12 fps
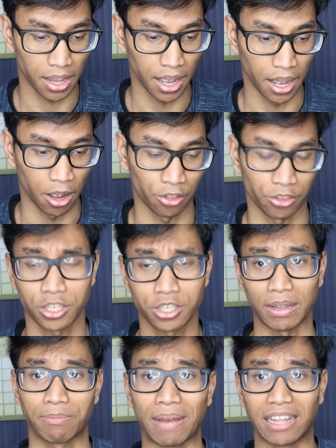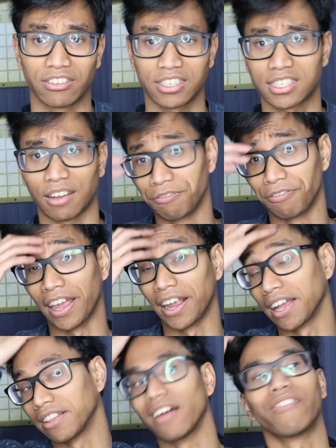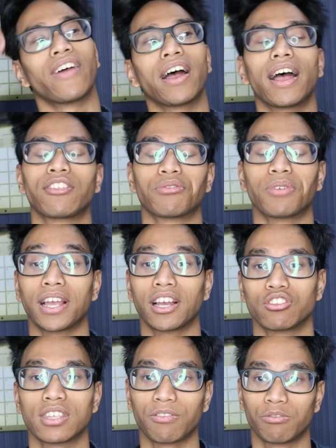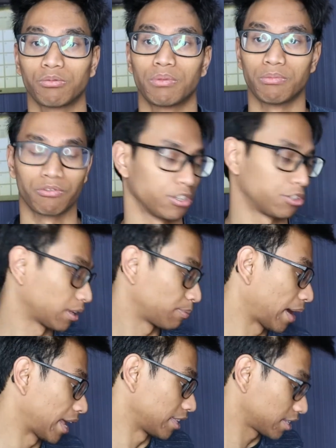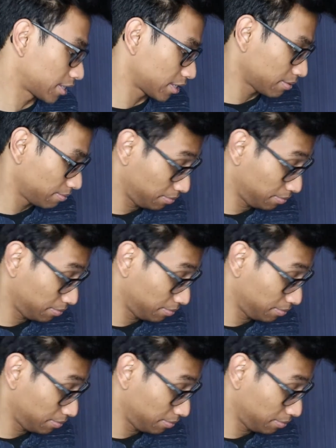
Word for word: uh, under sweatpants or something and then at the ring I just have to remove my sweatpants.